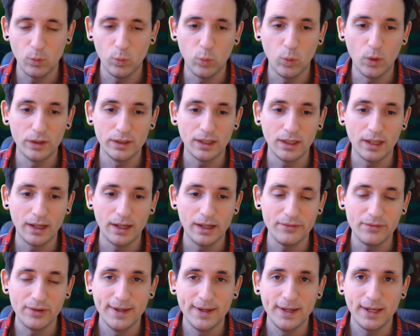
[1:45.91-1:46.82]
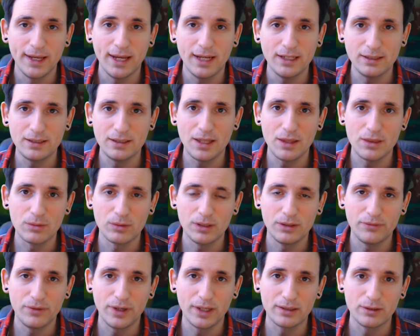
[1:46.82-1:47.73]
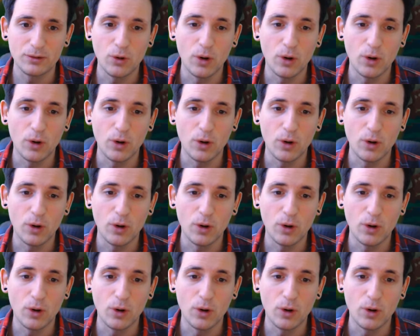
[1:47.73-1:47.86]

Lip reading: 1 life, and a death rattle effect.